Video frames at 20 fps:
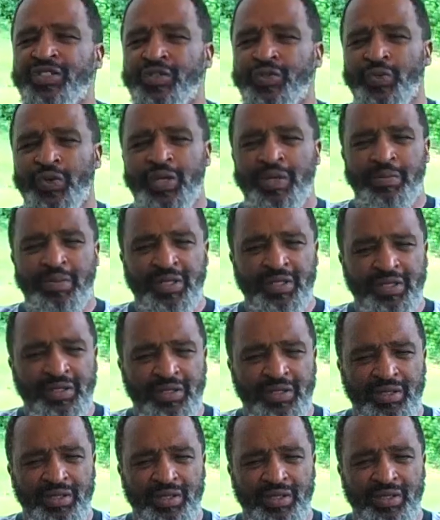screaming
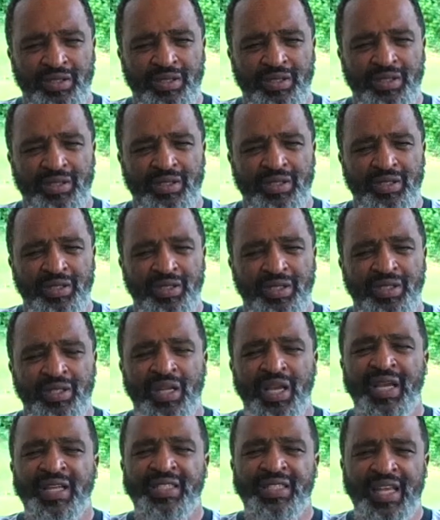
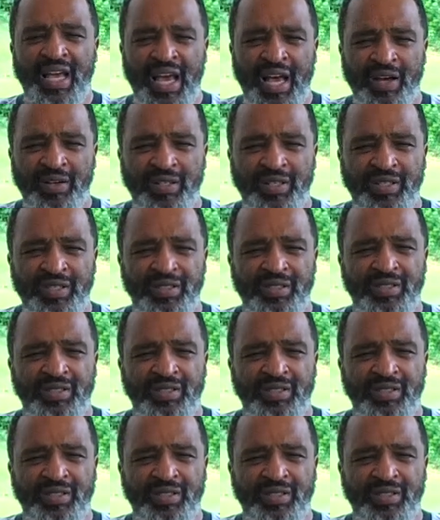and doubting,